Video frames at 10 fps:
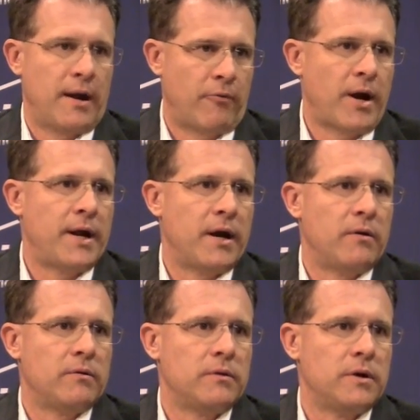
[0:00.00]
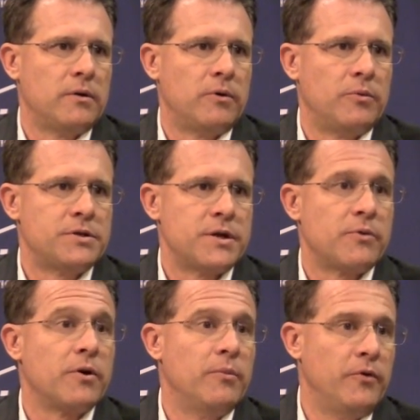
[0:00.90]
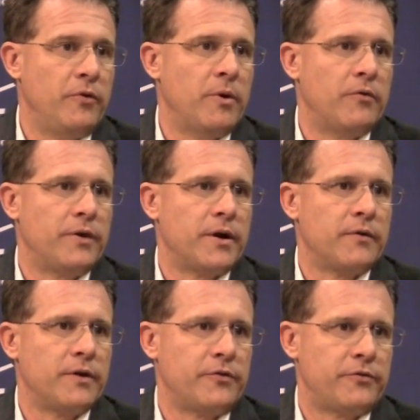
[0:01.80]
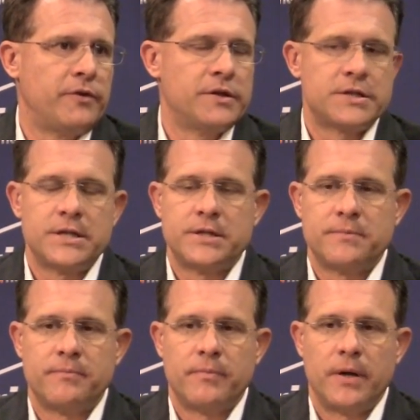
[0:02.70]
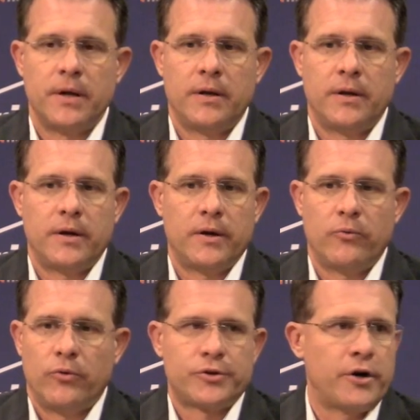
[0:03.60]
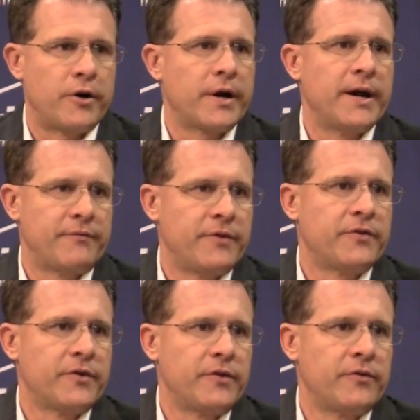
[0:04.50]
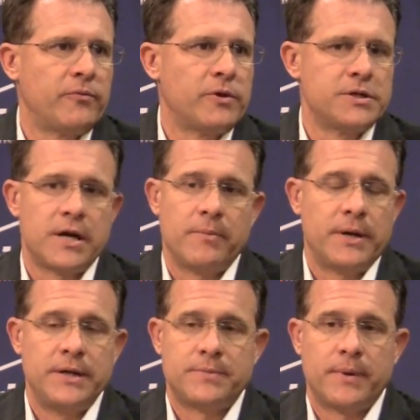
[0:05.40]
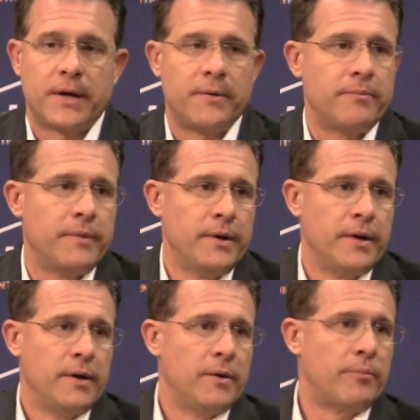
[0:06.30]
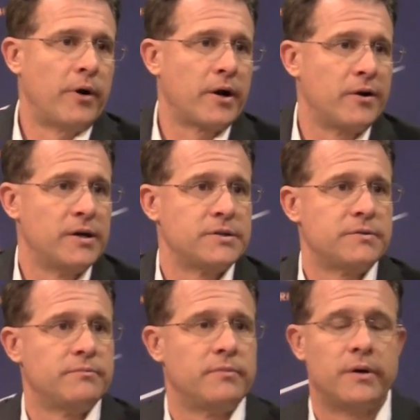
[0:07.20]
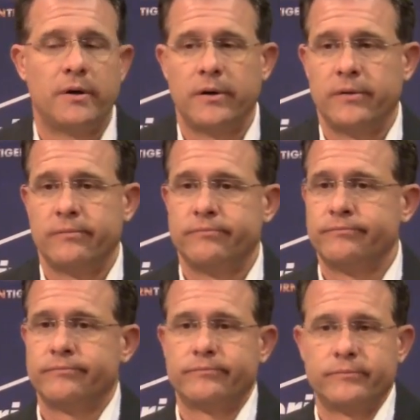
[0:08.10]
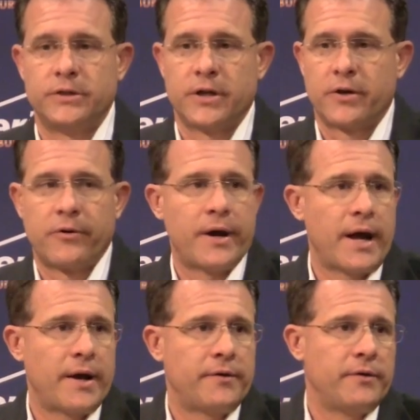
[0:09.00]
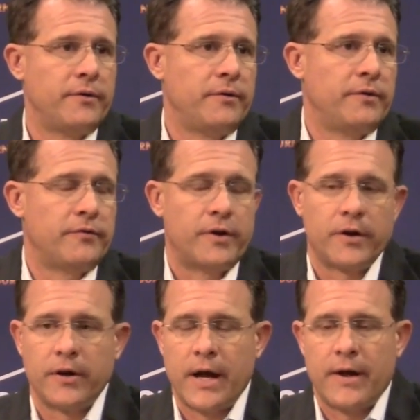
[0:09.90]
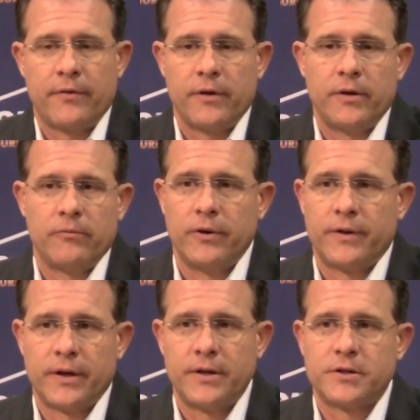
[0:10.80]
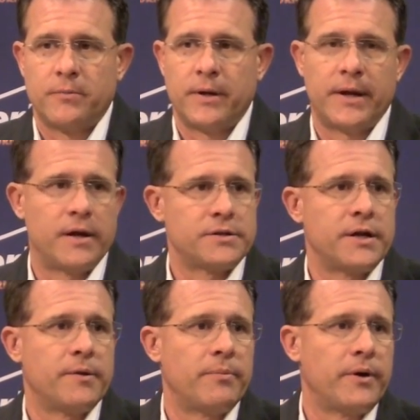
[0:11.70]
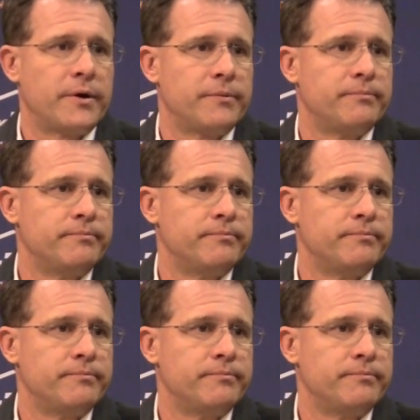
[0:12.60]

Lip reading: Right now. What we said, we're going to move him over there this season. And we'll talk after the season where he's at. But he's making progress. He's got a great attitude. He's a very good athlete, and we think he's going to be an outstanding player.